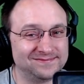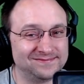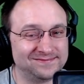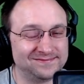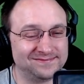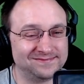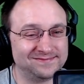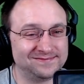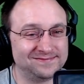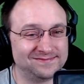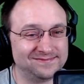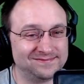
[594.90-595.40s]

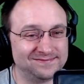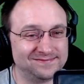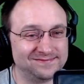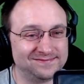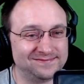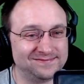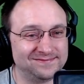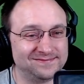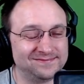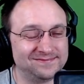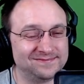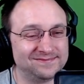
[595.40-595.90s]

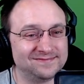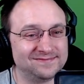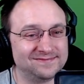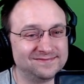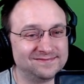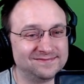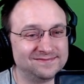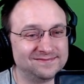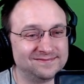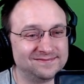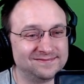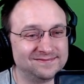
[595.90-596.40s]

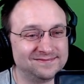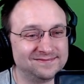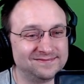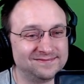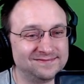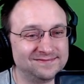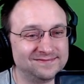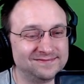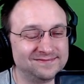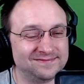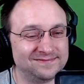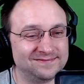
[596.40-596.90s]

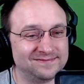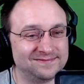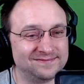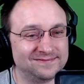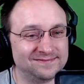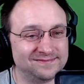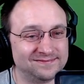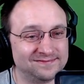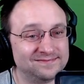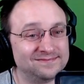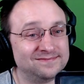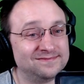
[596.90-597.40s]

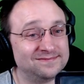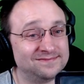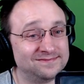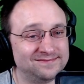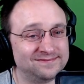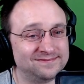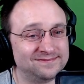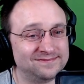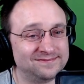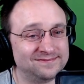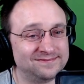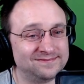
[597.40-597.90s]

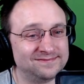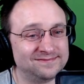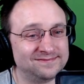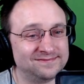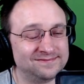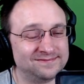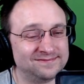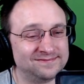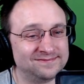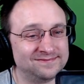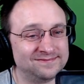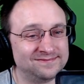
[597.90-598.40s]

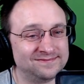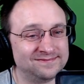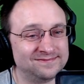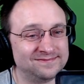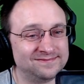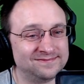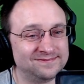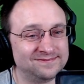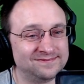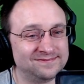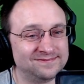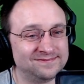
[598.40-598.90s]

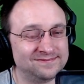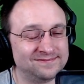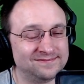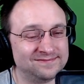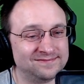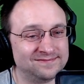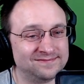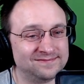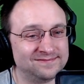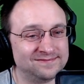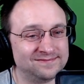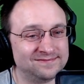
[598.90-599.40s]

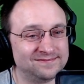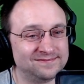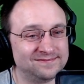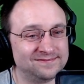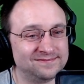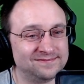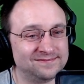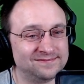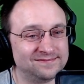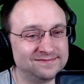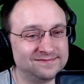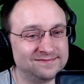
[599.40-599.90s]

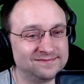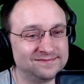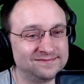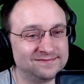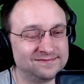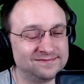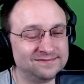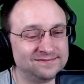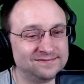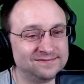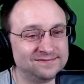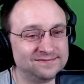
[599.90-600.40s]

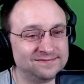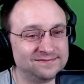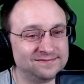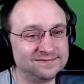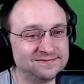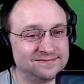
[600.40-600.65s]
(silent)